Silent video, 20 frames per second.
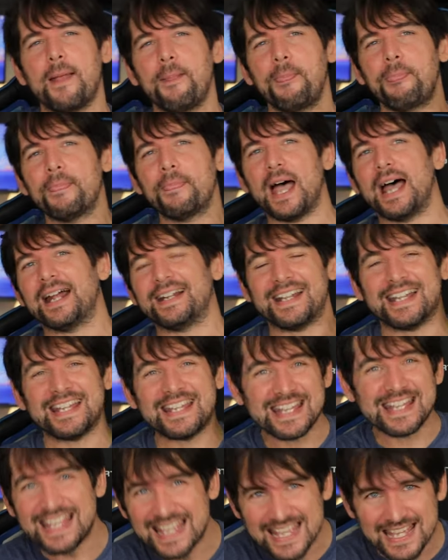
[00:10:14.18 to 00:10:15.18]
and that
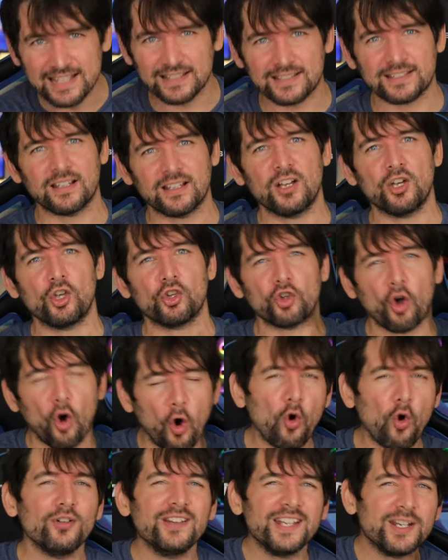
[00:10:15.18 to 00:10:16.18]
is the
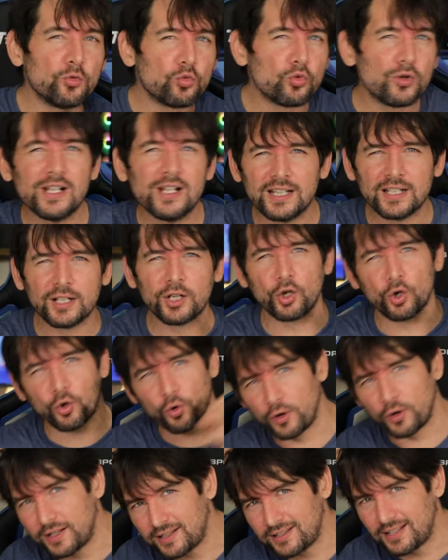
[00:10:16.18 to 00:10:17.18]
only real
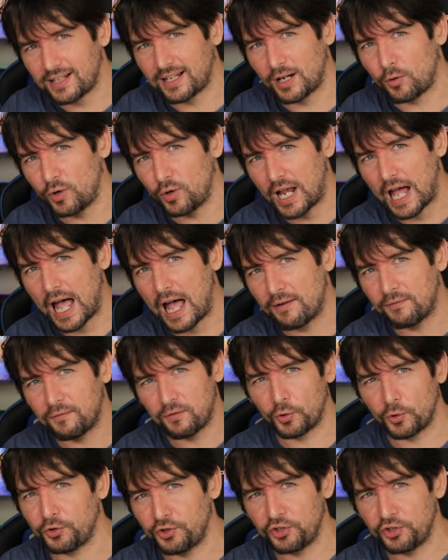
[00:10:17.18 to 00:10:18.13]
critic I will have for